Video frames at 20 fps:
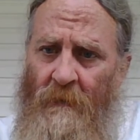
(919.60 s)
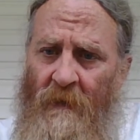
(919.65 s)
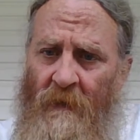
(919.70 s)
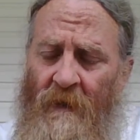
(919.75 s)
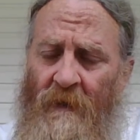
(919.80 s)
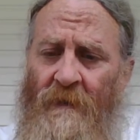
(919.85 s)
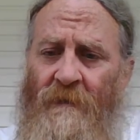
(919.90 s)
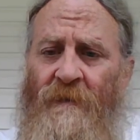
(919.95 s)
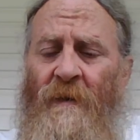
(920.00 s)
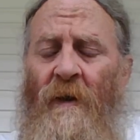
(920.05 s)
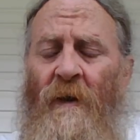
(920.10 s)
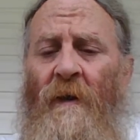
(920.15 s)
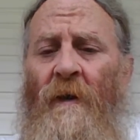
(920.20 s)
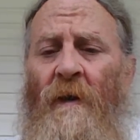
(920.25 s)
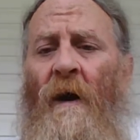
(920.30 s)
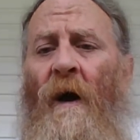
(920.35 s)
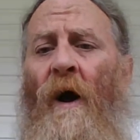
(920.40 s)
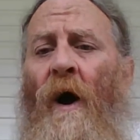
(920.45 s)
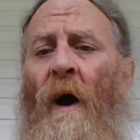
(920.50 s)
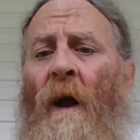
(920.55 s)
As
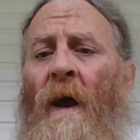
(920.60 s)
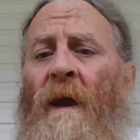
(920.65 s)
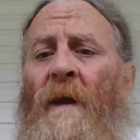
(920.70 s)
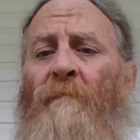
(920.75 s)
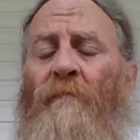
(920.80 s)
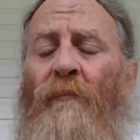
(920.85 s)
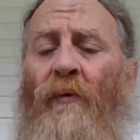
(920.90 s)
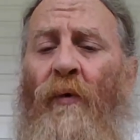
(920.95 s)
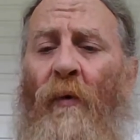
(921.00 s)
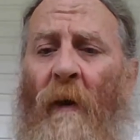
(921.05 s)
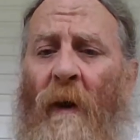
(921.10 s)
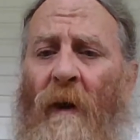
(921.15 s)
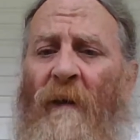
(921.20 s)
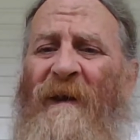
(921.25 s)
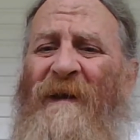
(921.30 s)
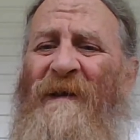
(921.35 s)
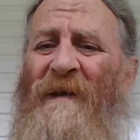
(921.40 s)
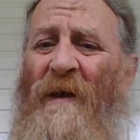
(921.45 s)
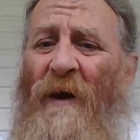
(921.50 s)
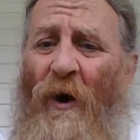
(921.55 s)
uh, in prayer,
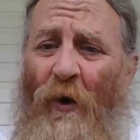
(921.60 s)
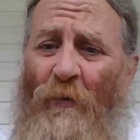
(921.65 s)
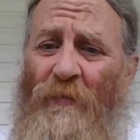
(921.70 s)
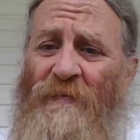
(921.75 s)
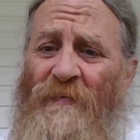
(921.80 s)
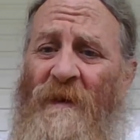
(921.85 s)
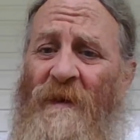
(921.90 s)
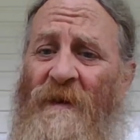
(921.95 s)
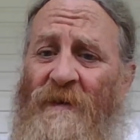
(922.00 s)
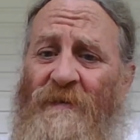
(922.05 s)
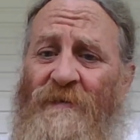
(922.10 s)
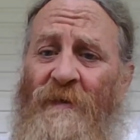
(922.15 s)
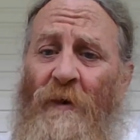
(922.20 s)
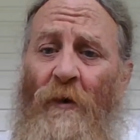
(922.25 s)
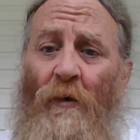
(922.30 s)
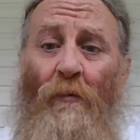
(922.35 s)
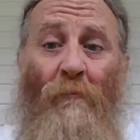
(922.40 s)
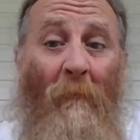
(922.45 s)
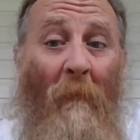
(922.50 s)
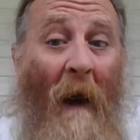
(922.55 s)
in hopes that his
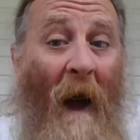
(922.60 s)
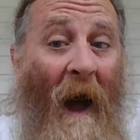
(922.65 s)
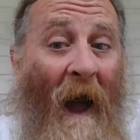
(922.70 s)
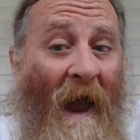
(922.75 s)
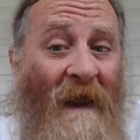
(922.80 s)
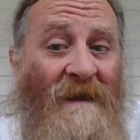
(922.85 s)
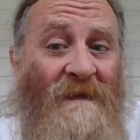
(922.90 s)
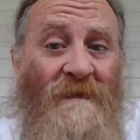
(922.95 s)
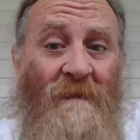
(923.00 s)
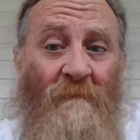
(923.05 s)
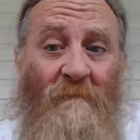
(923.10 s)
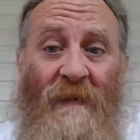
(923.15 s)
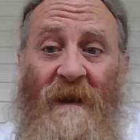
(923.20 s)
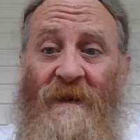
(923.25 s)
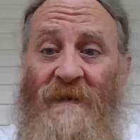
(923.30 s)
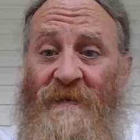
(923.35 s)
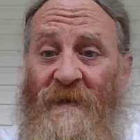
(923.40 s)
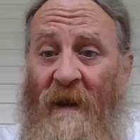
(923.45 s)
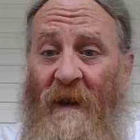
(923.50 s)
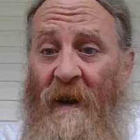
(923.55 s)
soul might be
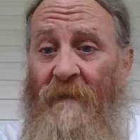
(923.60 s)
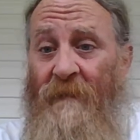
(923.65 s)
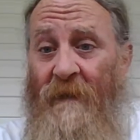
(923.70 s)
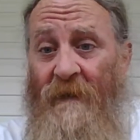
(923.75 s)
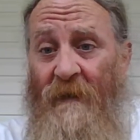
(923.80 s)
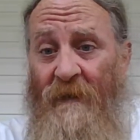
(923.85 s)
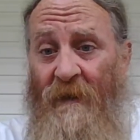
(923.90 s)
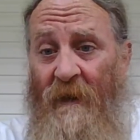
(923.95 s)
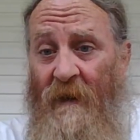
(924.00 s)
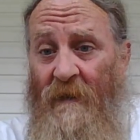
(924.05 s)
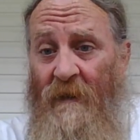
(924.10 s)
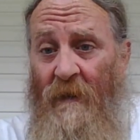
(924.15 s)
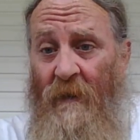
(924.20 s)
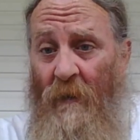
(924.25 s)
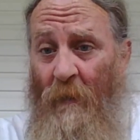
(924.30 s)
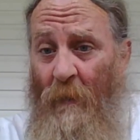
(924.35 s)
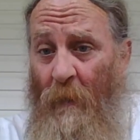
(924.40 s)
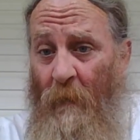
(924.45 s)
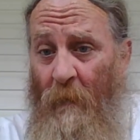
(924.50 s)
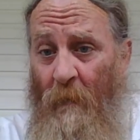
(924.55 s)
saved in the day of the
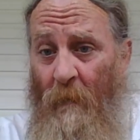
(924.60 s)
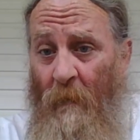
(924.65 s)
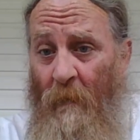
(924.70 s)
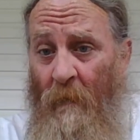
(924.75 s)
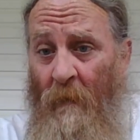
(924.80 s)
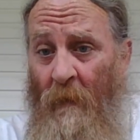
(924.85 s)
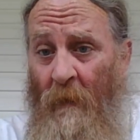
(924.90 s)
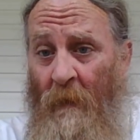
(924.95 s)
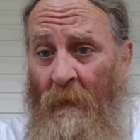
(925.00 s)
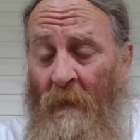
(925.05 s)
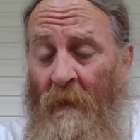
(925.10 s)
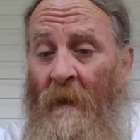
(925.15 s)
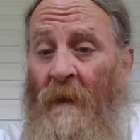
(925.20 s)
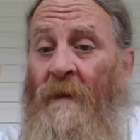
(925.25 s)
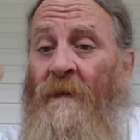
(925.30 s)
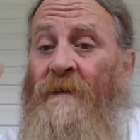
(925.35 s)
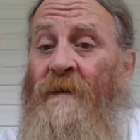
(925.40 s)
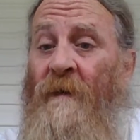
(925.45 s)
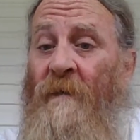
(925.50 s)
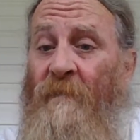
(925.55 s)
Lord.
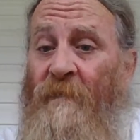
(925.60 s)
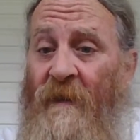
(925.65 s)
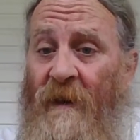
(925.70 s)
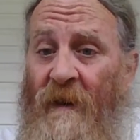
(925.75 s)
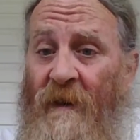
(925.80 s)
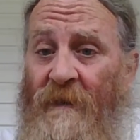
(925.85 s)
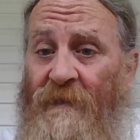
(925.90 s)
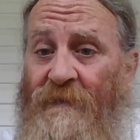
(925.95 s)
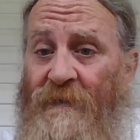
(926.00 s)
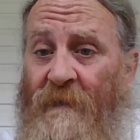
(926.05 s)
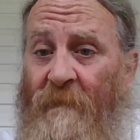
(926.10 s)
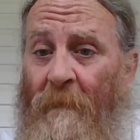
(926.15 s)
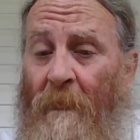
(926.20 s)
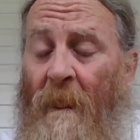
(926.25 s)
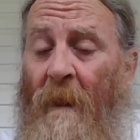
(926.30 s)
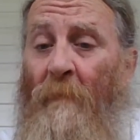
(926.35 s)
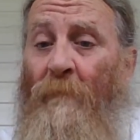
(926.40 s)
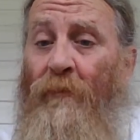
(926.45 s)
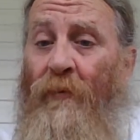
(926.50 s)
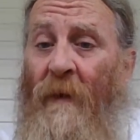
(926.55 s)
Division
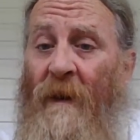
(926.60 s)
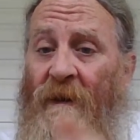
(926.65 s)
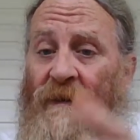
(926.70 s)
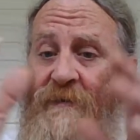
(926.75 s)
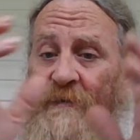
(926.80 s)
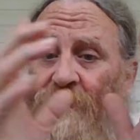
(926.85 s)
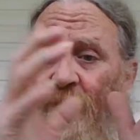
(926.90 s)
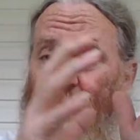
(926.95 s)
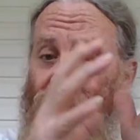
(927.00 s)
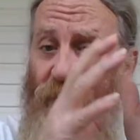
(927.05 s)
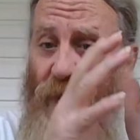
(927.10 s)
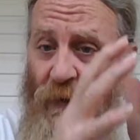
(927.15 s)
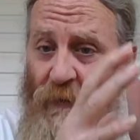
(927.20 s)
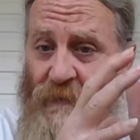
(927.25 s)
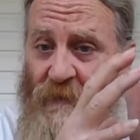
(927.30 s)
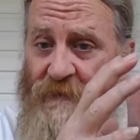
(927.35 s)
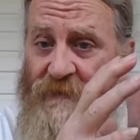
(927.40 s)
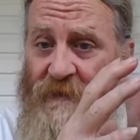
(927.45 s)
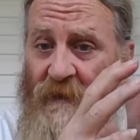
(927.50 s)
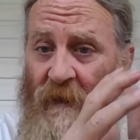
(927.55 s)
brings
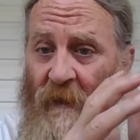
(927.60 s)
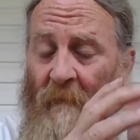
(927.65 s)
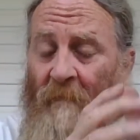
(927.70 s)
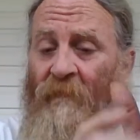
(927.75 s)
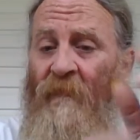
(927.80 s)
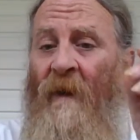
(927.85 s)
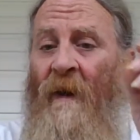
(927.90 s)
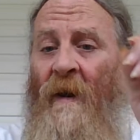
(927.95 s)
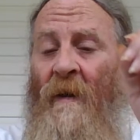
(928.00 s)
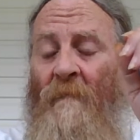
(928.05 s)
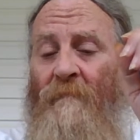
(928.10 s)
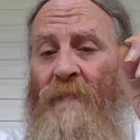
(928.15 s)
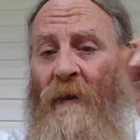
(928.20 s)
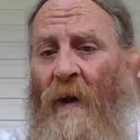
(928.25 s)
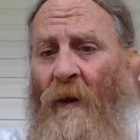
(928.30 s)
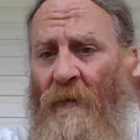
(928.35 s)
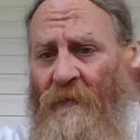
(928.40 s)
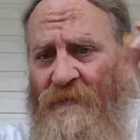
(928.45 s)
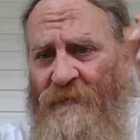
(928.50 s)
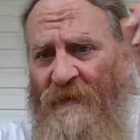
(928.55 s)
unity.
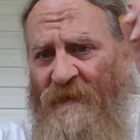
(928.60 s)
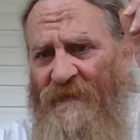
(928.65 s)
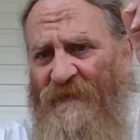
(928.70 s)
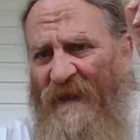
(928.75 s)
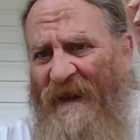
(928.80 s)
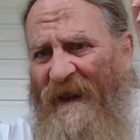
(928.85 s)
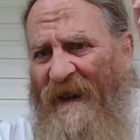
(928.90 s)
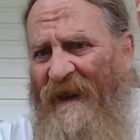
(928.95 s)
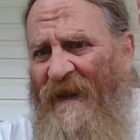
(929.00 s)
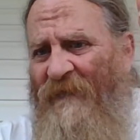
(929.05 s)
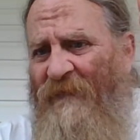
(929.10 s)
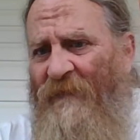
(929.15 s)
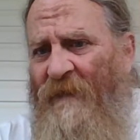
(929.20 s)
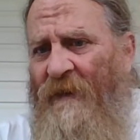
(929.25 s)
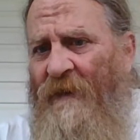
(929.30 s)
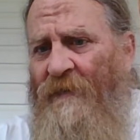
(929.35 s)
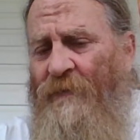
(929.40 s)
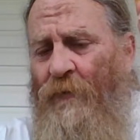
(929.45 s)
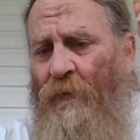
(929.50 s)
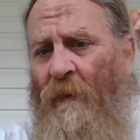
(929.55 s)
Paul says, In
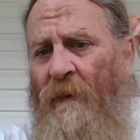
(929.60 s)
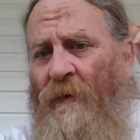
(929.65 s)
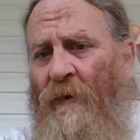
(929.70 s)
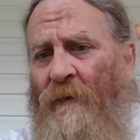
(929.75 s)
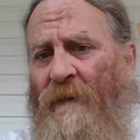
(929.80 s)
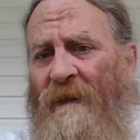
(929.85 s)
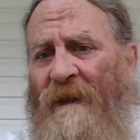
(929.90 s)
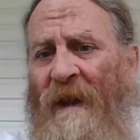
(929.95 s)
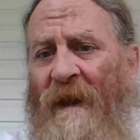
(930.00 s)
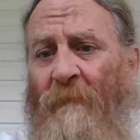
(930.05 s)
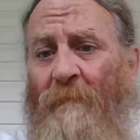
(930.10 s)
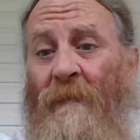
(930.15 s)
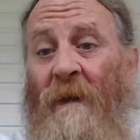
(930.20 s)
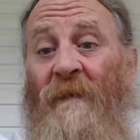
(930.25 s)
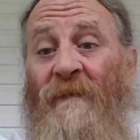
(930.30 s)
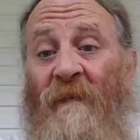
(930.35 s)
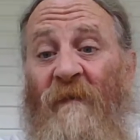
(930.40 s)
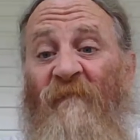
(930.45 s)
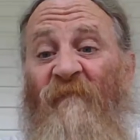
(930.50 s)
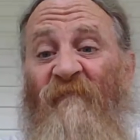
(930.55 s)
this we are
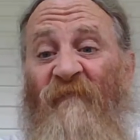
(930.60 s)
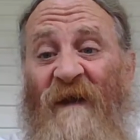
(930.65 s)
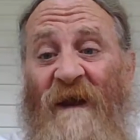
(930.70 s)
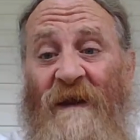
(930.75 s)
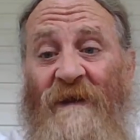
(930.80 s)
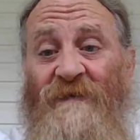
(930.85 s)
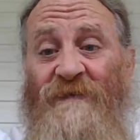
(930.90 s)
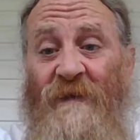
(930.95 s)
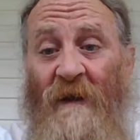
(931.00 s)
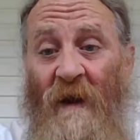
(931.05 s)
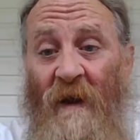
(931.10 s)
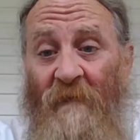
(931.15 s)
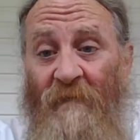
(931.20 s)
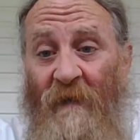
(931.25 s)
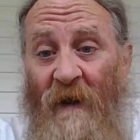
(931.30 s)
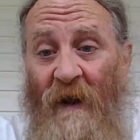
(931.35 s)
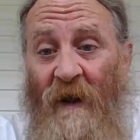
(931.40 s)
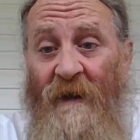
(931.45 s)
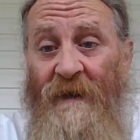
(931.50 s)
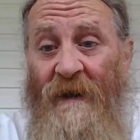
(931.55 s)
keeping the feast of
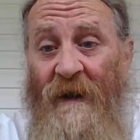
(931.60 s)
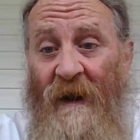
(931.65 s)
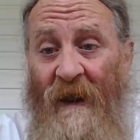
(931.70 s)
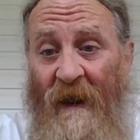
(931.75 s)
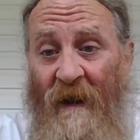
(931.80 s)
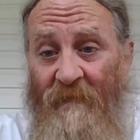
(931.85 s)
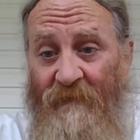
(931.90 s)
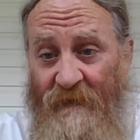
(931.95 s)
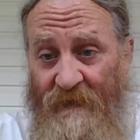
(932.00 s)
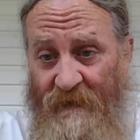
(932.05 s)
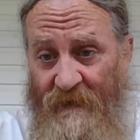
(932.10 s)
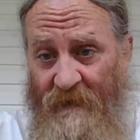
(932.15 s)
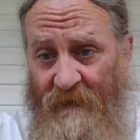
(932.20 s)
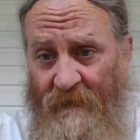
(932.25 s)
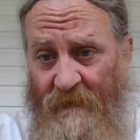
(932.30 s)
unleavened.